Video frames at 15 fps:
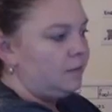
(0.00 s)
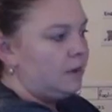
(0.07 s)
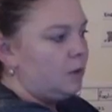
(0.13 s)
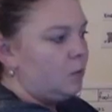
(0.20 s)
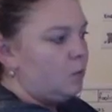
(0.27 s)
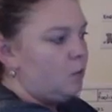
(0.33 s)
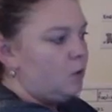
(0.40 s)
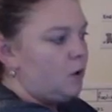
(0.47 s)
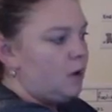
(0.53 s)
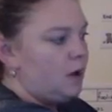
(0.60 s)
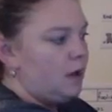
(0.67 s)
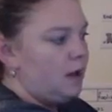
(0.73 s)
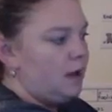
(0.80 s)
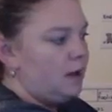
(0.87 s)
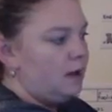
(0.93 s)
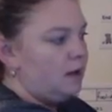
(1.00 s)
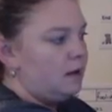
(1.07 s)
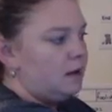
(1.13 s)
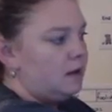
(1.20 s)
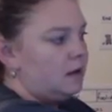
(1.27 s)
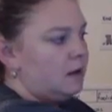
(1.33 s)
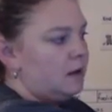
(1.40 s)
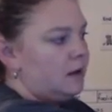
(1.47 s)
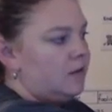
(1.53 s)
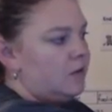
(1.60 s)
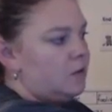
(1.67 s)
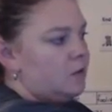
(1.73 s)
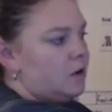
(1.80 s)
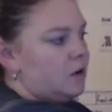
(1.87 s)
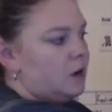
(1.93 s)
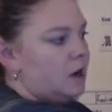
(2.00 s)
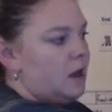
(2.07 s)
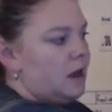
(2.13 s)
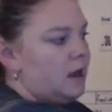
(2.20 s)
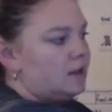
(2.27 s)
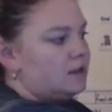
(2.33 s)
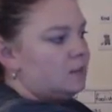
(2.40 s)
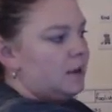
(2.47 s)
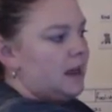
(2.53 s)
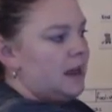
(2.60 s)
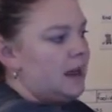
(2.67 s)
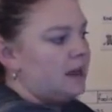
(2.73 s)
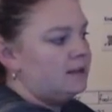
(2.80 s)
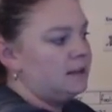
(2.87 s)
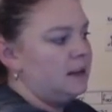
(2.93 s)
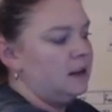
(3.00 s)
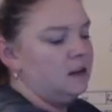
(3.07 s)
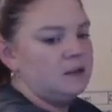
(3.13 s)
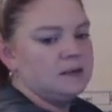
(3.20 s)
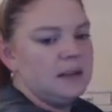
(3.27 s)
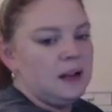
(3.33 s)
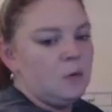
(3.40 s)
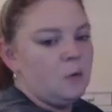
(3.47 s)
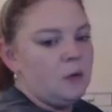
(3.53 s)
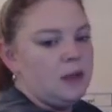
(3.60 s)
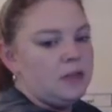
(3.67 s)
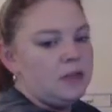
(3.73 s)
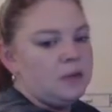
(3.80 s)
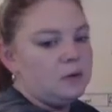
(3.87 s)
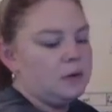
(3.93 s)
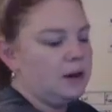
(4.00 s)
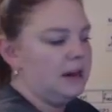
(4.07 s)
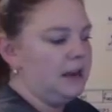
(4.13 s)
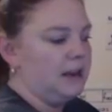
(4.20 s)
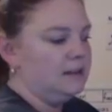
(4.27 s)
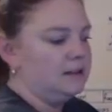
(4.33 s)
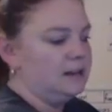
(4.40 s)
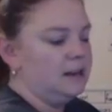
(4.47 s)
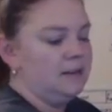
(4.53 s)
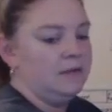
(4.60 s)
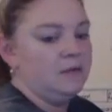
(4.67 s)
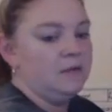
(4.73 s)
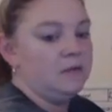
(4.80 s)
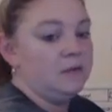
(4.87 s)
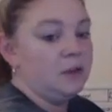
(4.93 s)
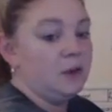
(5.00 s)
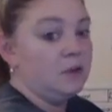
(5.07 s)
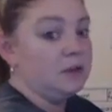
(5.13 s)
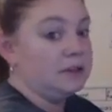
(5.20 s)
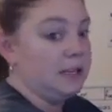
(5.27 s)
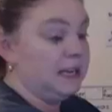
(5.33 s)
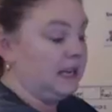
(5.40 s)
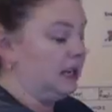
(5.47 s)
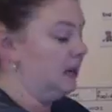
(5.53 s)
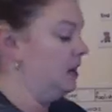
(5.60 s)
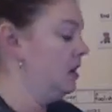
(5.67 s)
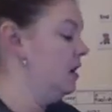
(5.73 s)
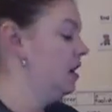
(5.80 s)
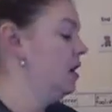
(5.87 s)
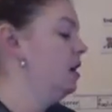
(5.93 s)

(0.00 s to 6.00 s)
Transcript: 1, if you wrote a lot of space, it looks like 1, 3 instead of 13.